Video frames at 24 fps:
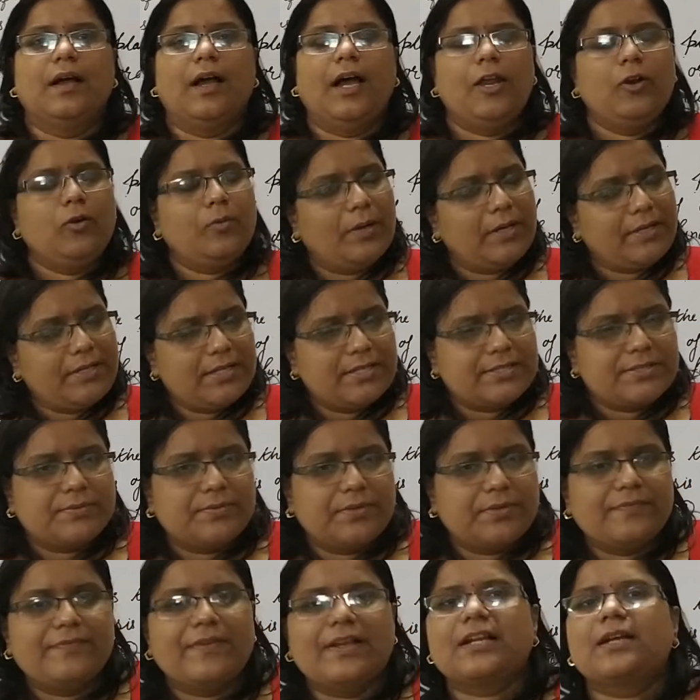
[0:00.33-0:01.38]
Hello my dear
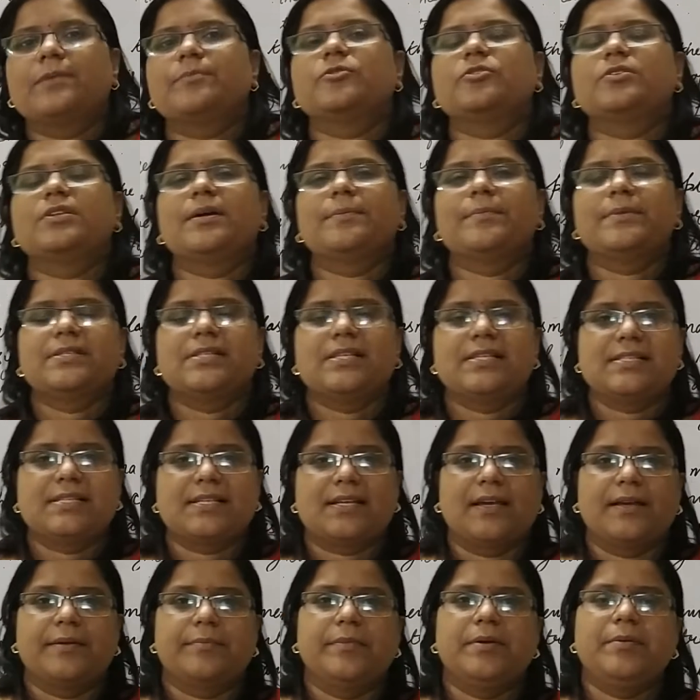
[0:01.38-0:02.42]
student, welcome to the MS Science
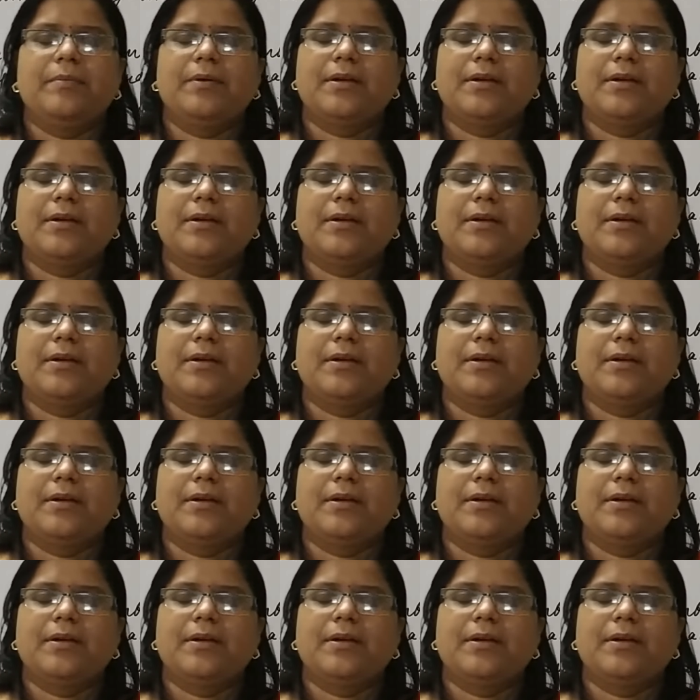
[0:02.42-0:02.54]
Academy.